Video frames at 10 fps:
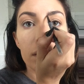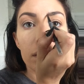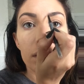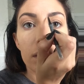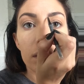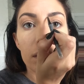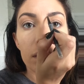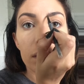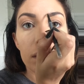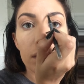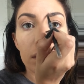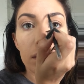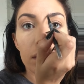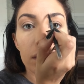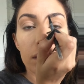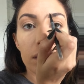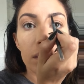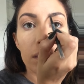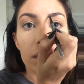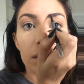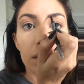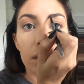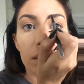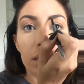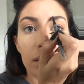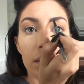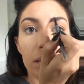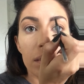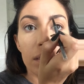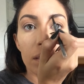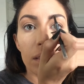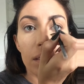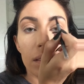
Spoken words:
(silence)